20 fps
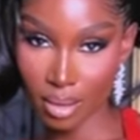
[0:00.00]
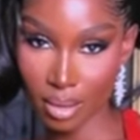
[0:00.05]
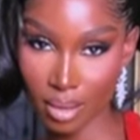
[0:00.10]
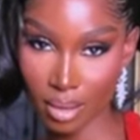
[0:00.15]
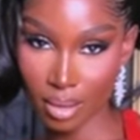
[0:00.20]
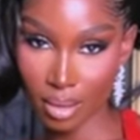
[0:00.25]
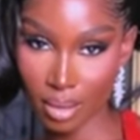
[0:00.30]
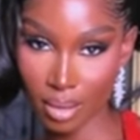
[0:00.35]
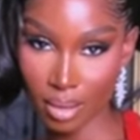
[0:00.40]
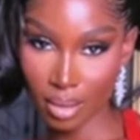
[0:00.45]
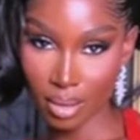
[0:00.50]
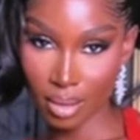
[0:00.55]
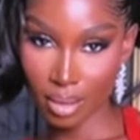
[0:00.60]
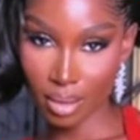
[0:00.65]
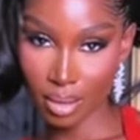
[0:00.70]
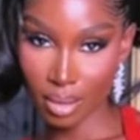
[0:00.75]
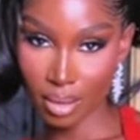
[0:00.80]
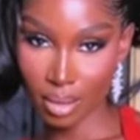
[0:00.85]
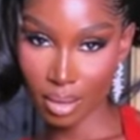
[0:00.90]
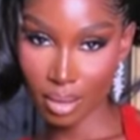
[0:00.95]

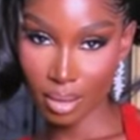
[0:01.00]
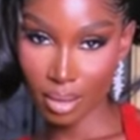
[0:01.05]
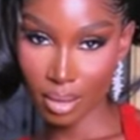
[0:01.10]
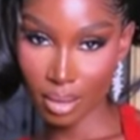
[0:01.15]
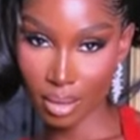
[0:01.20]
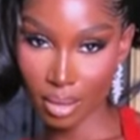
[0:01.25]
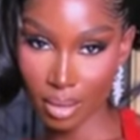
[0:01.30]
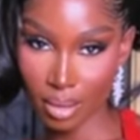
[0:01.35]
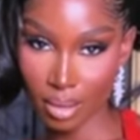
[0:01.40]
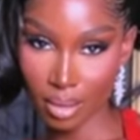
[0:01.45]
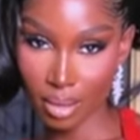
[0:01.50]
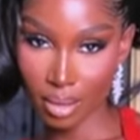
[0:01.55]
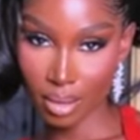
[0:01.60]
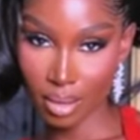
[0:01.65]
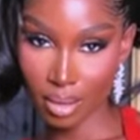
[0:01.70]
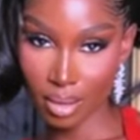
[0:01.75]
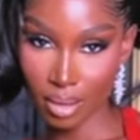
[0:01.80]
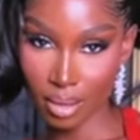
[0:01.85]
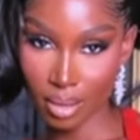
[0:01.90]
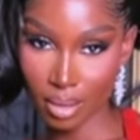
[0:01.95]

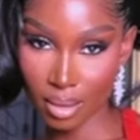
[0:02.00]
No one is speaking in this clip.